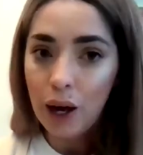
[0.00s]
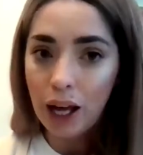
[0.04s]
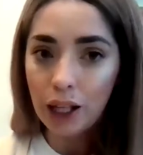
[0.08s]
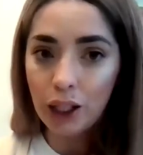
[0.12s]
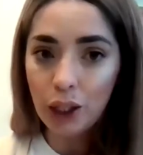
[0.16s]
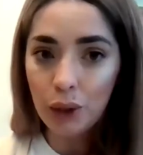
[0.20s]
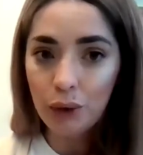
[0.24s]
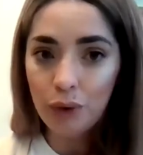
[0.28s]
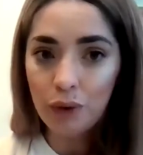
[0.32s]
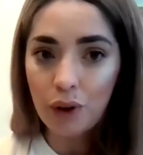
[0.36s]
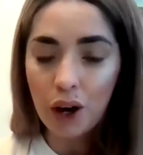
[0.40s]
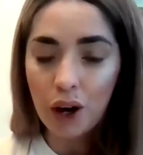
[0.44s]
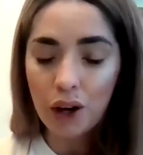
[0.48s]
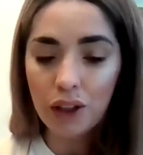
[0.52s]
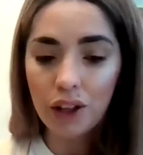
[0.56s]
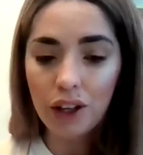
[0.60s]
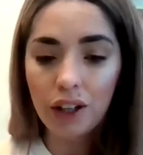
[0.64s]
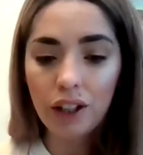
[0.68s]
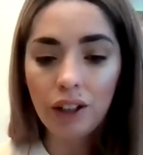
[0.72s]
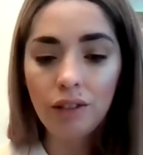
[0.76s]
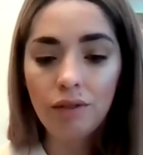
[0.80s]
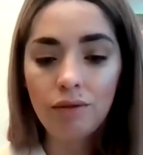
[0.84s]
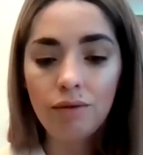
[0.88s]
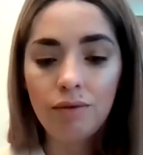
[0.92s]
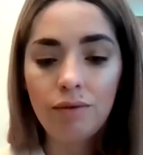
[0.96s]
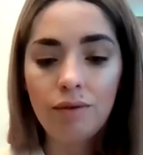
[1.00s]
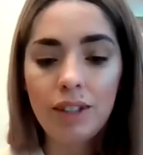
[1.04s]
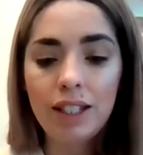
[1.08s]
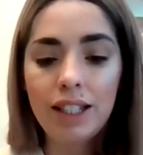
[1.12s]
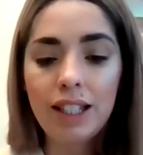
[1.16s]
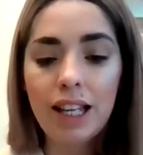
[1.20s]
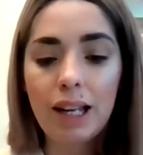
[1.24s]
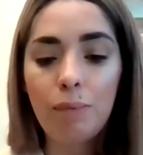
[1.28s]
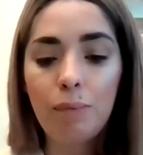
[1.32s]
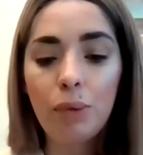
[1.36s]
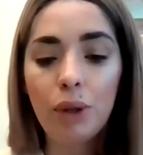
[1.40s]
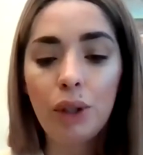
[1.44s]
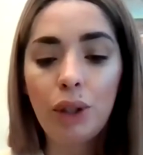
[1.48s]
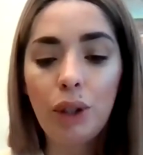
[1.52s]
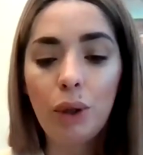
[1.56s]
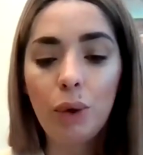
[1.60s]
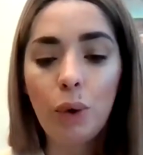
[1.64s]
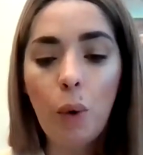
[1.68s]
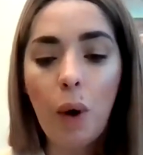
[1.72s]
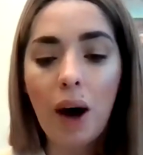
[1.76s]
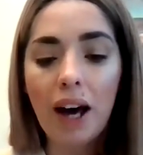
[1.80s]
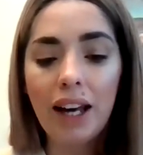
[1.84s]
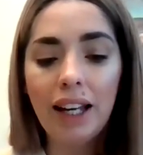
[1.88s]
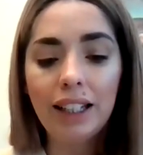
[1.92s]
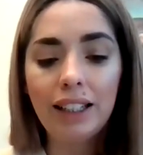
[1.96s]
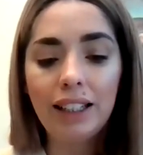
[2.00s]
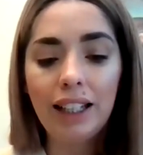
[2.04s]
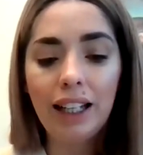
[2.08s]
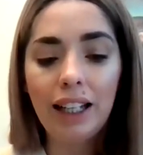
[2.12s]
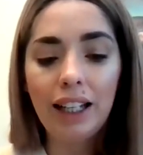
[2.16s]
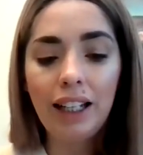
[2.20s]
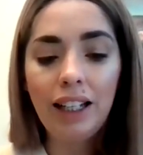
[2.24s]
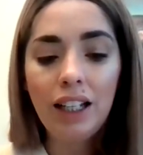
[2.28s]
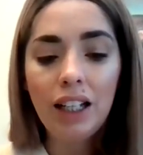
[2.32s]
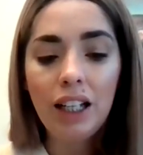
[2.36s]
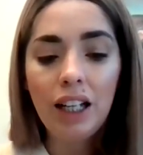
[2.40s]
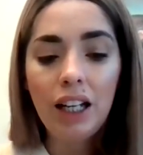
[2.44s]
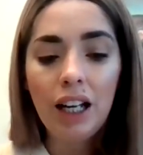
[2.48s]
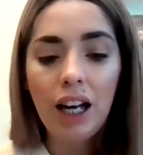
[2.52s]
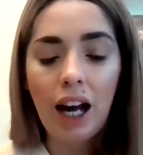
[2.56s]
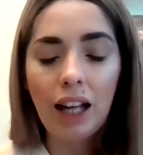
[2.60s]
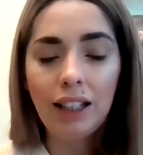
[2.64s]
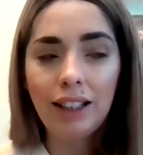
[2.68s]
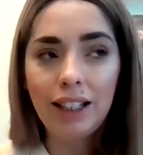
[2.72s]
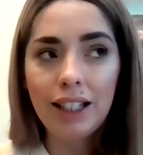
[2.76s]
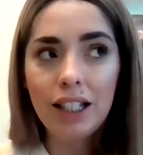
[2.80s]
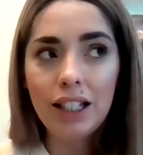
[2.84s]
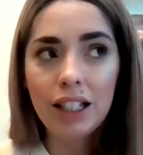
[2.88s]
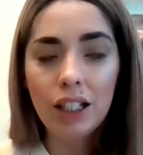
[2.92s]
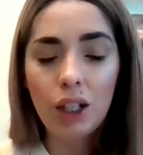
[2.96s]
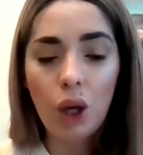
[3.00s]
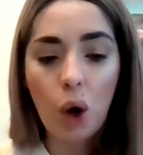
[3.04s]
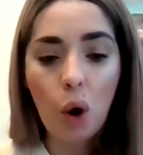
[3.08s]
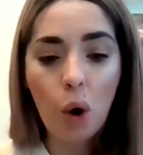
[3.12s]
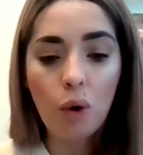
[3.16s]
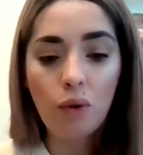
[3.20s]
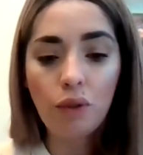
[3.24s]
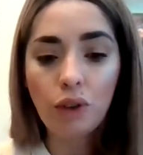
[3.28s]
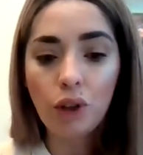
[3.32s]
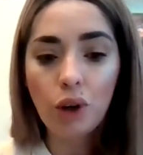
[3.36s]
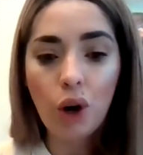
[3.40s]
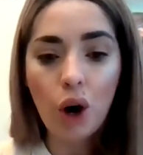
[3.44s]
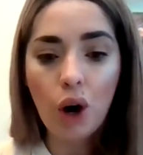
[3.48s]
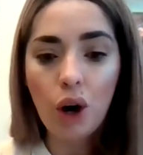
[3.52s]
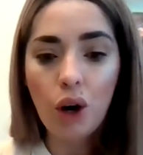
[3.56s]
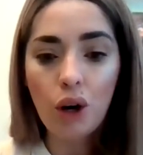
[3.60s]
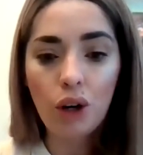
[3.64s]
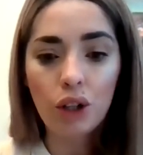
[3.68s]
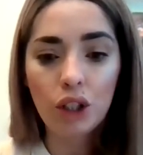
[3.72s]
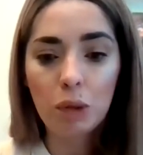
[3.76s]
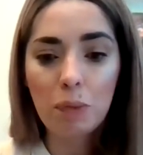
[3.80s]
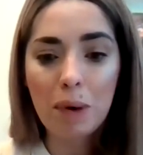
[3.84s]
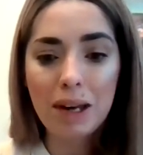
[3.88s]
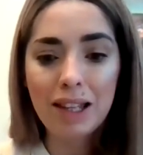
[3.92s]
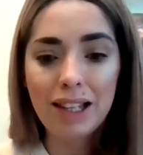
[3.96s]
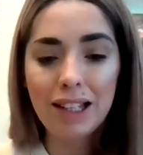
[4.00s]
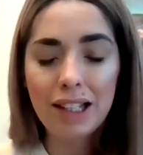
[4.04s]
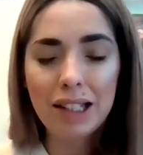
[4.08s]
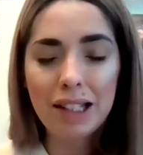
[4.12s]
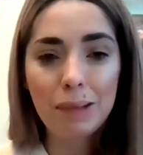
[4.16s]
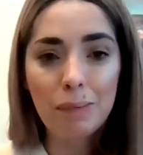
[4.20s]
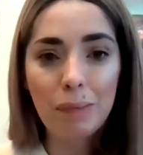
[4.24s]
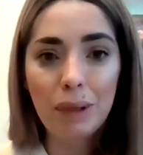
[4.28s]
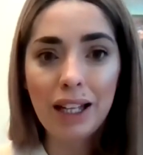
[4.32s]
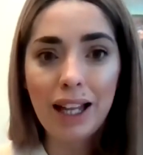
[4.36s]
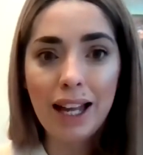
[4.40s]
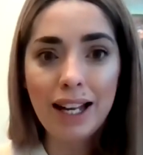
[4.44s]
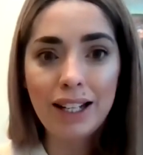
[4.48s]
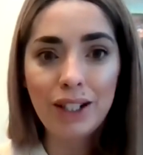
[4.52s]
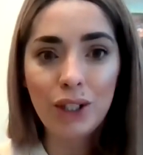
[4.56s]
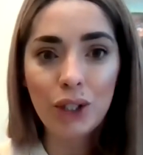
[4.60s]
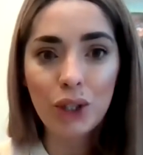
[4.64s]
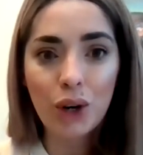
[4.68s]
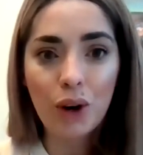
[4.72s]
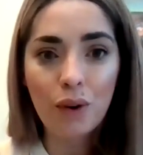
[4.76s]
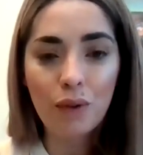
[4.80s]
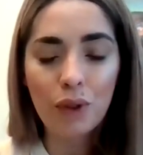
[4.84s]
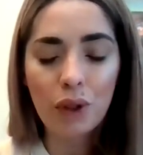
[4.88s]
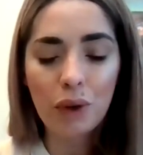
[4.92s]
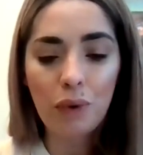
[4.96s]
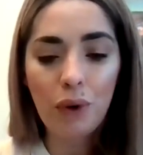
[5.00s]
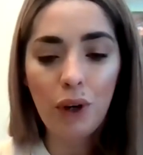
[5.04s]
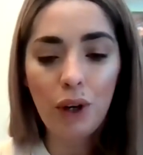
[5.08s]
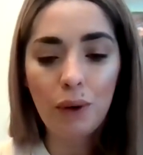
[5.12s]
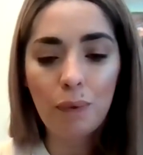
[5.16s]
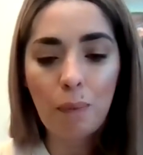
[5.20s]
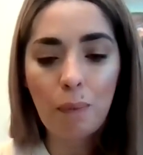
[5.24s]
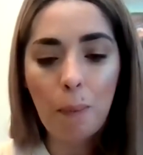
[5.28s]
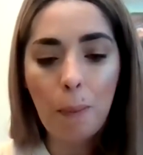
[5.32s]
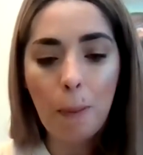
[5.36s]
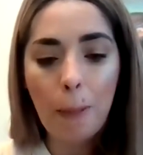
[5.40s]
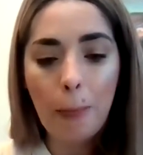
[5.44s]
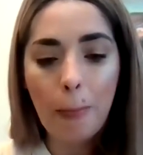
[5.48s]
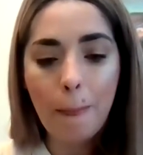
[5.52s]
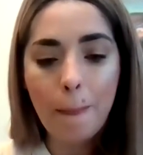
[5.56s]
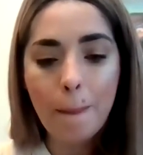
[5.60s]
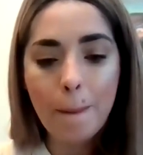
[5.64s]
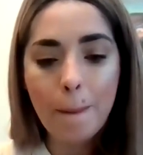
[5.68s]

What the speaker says: "Hello, father," said Bruno quietly, a little overawed by the splendour of the room.